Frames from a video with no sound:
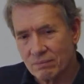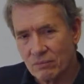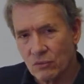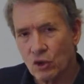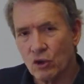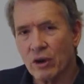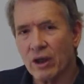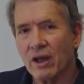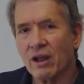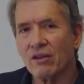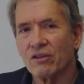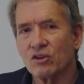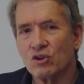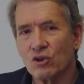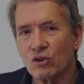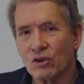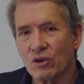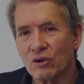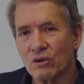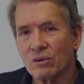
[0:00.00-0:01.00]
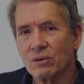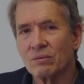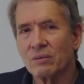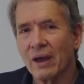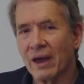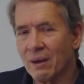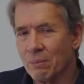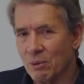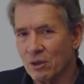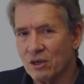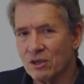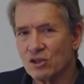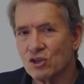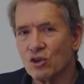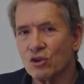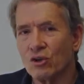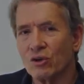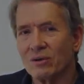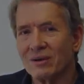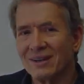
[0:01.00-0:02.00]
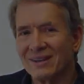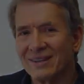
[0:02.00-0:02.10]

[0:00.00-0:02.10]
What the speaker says: Good health to you. Happiness to you.